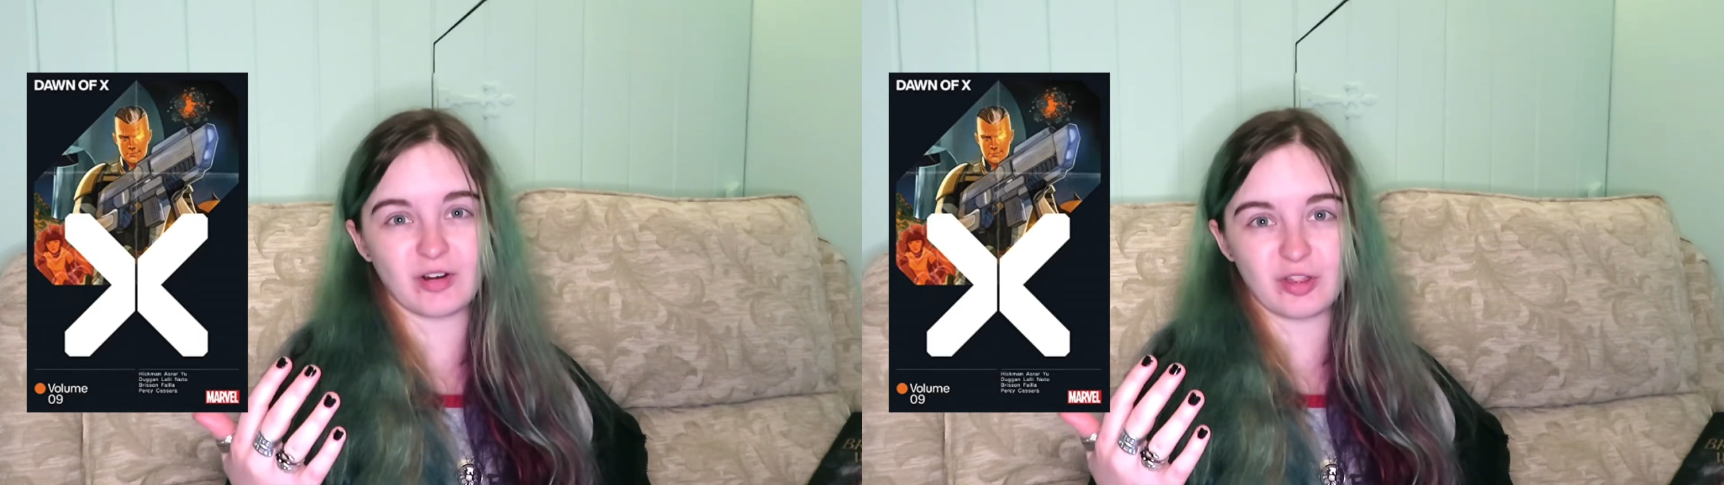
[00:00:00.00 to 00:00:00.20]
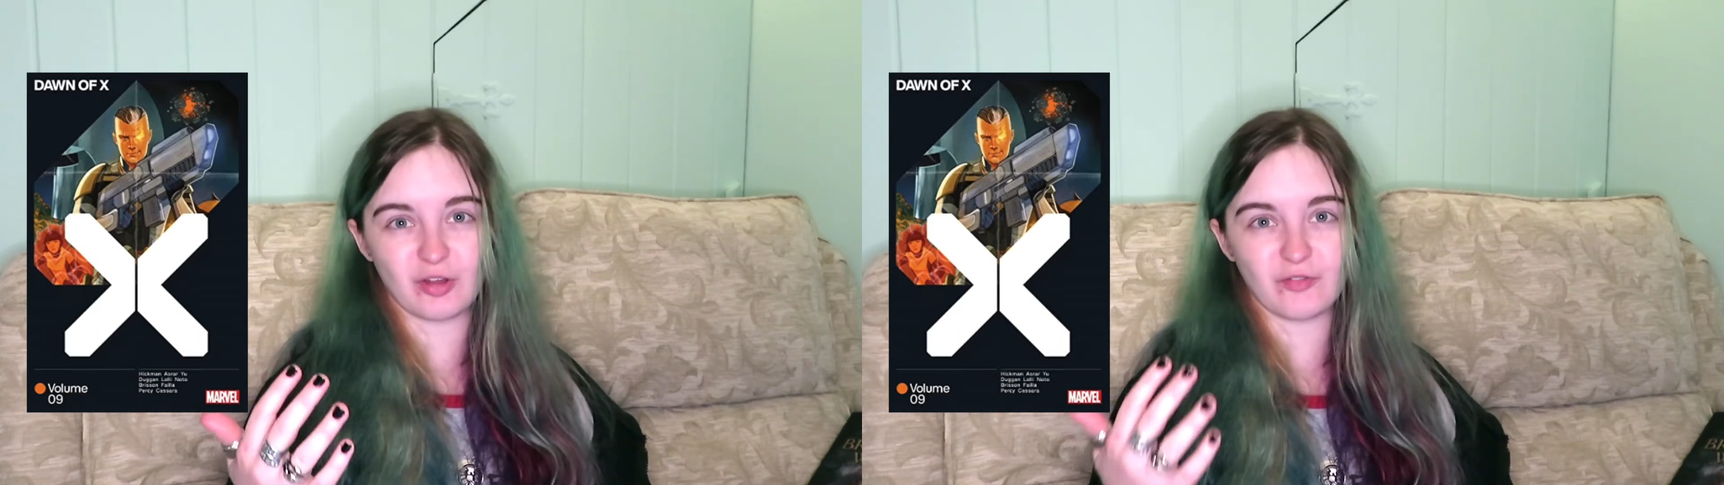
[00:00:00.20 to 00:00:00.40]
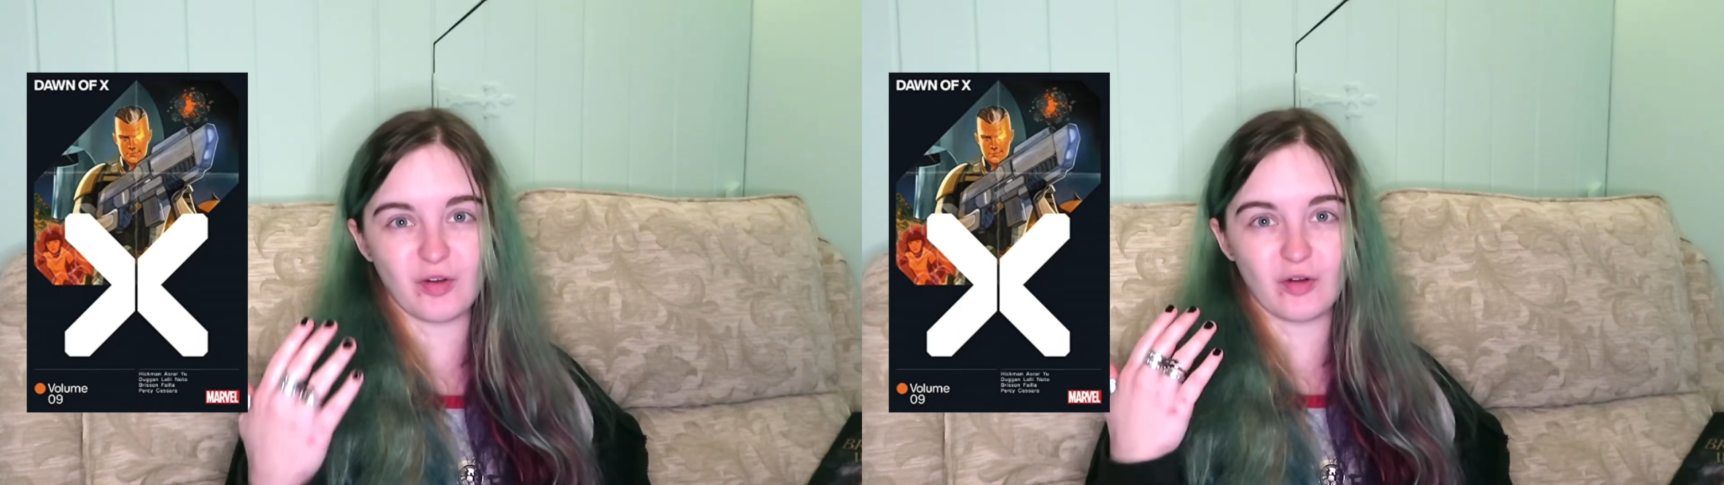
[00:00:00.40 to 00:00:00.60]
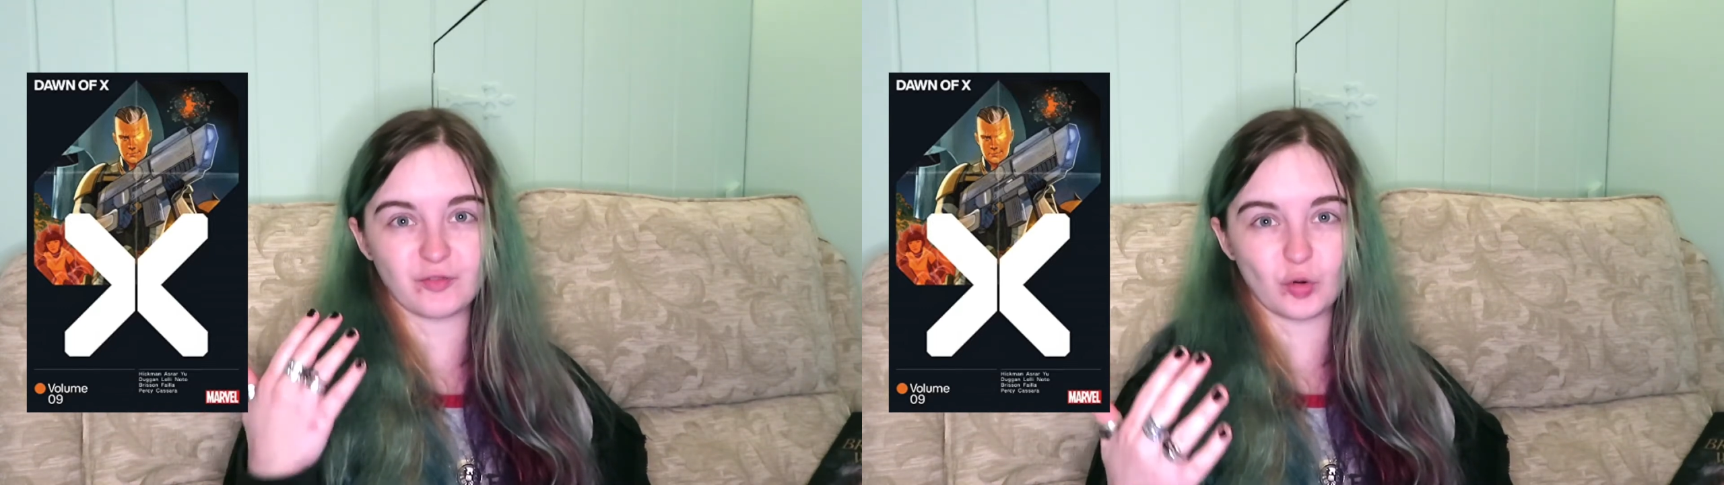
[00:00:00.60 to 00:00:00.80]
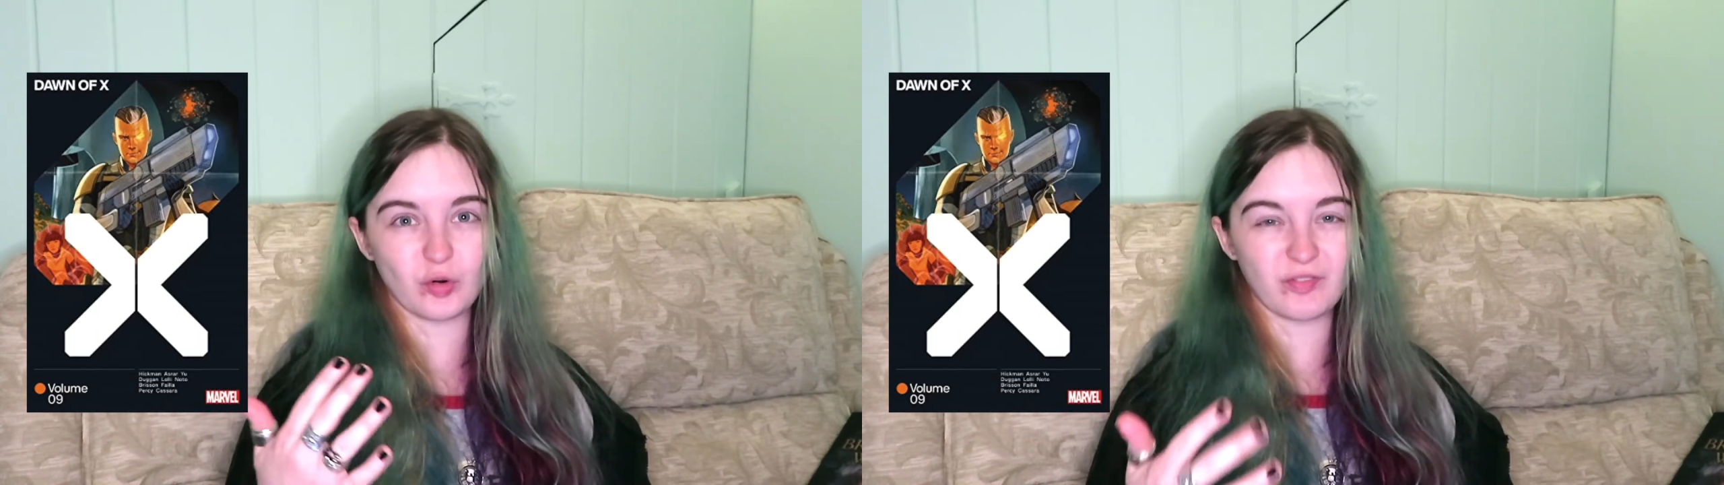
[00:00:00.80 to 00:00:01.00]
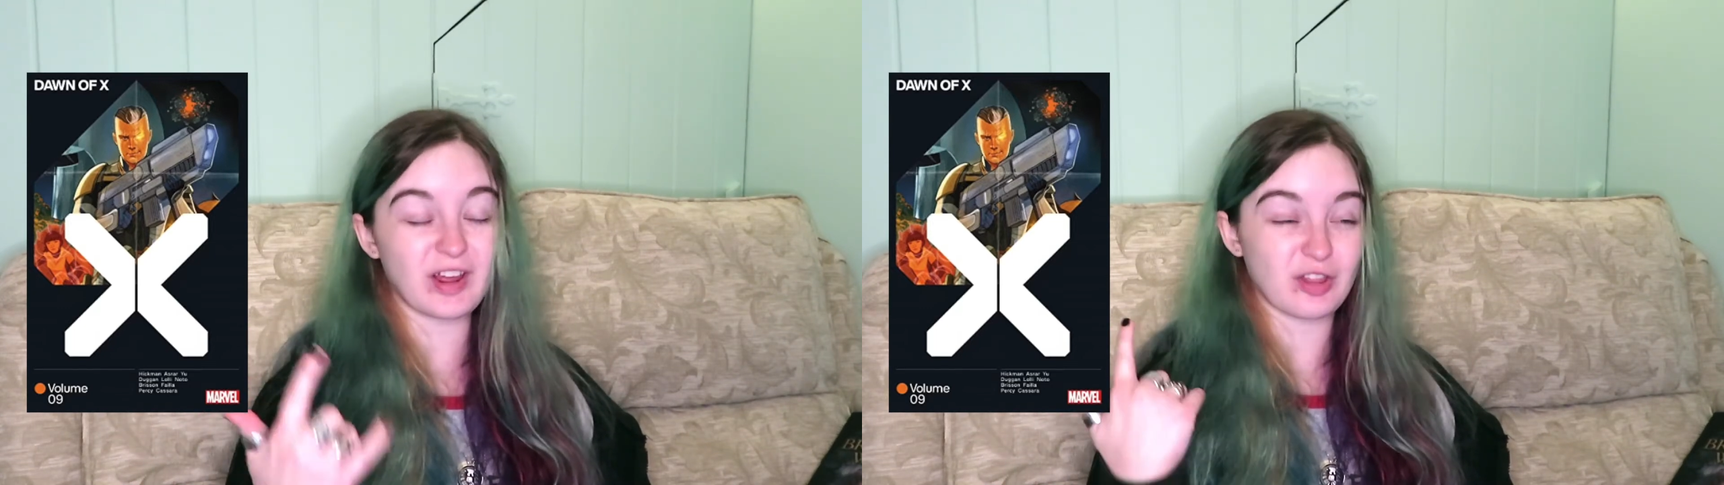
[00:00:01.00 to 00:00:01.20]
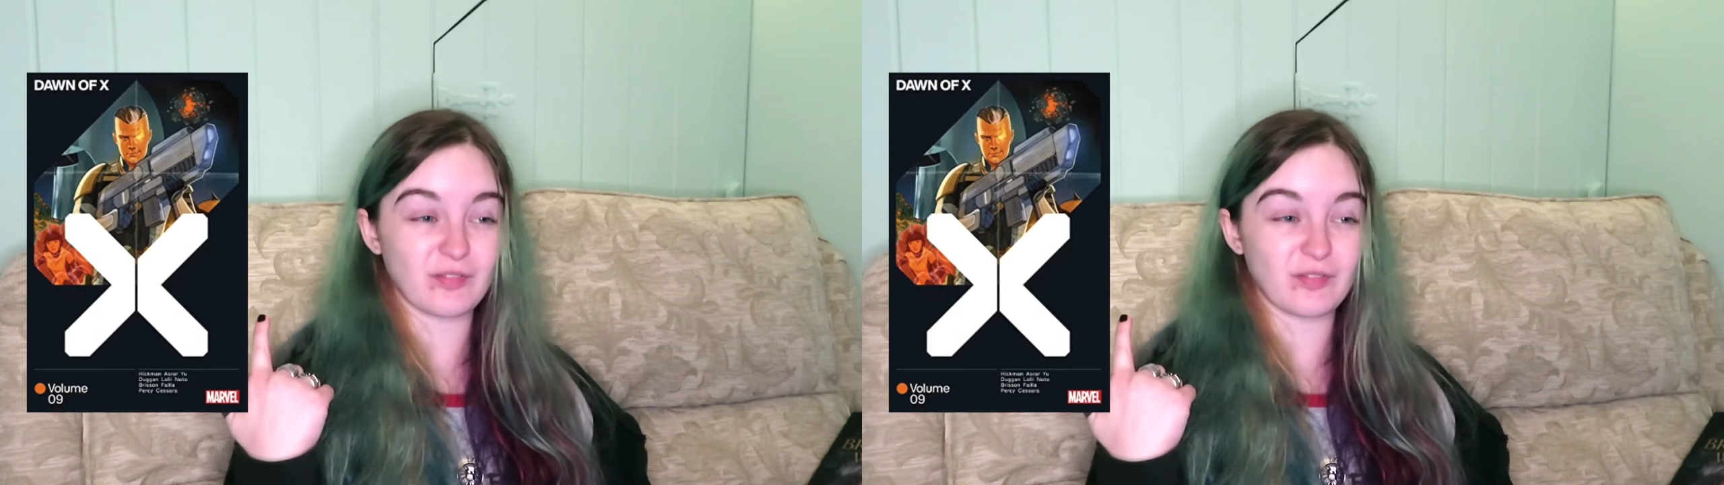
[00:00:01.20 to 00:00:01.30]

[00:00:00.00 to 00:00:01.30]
read so far of Dawn of X.